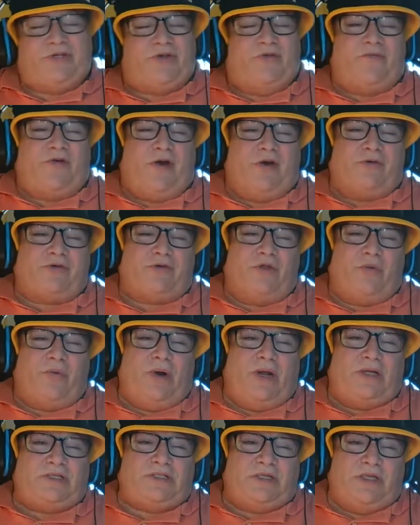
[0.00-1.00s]
it fair to the
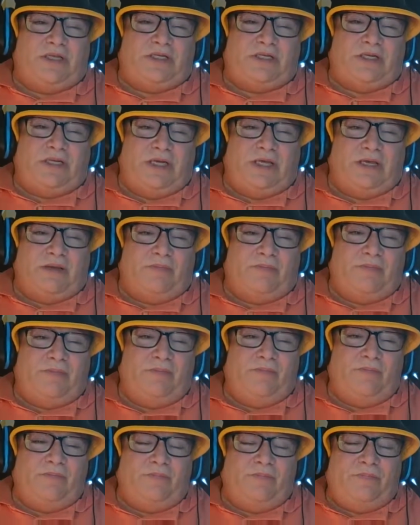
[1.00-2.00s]
rest of the team
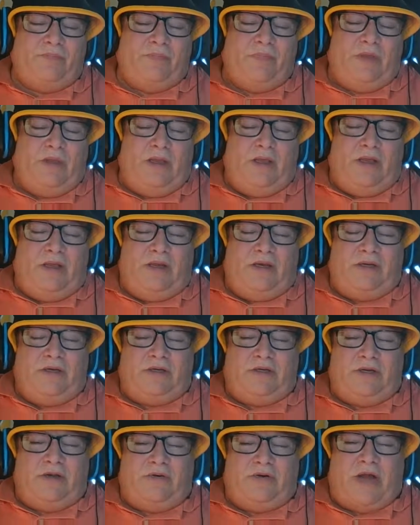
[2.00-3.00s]

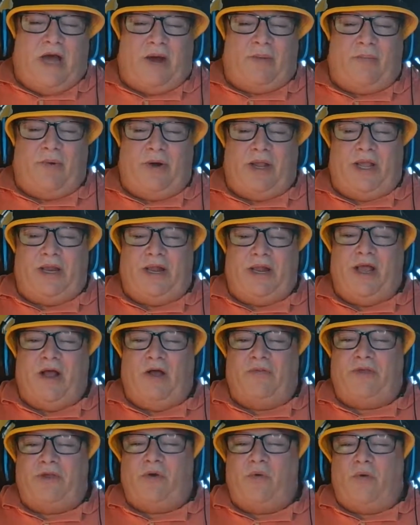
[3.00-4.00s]
to not bring in a
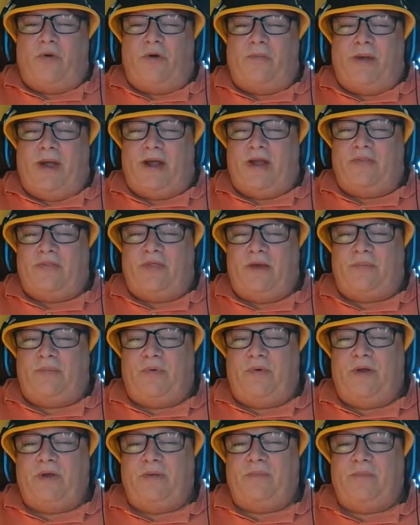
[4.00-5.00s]
healthy quarterback at that
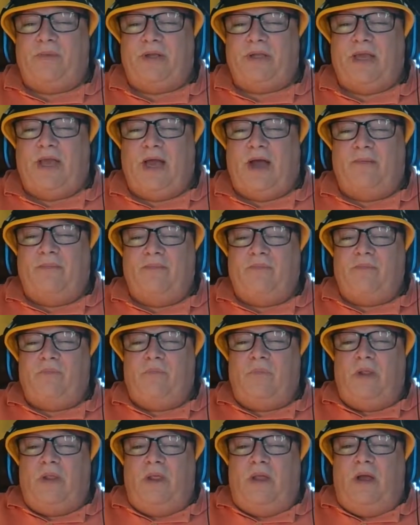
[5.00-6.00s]
point? But yeah,
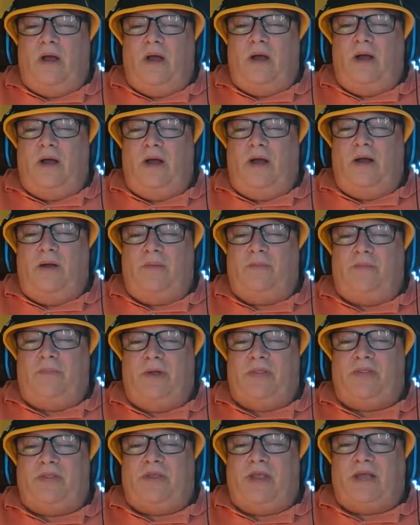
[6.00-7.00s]

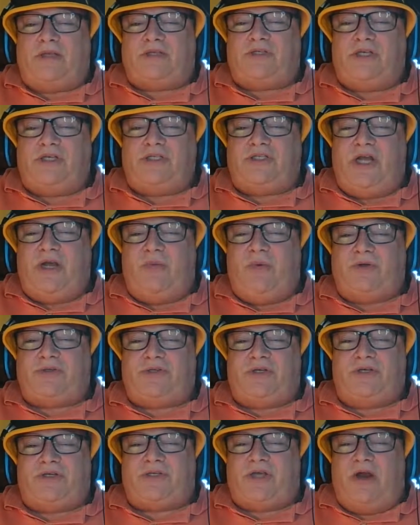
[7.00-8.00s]
CJ
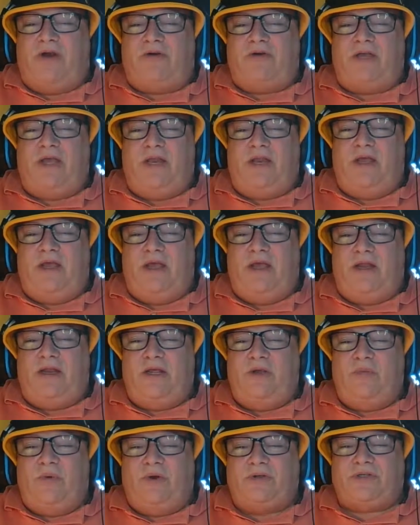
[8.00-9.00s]
wasn't as scared to get hit.
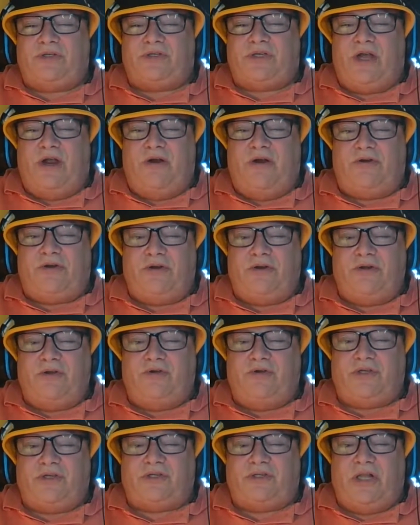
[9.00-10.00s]
He wasn't scared to
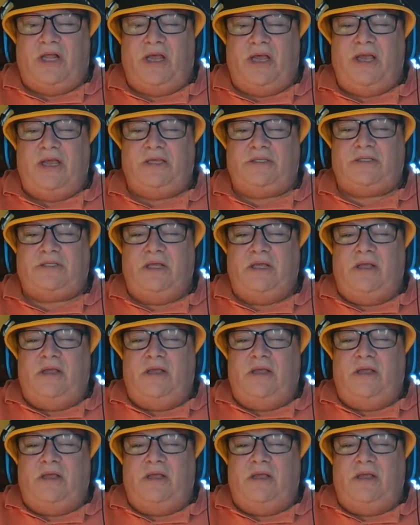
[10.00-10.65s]
use his legs.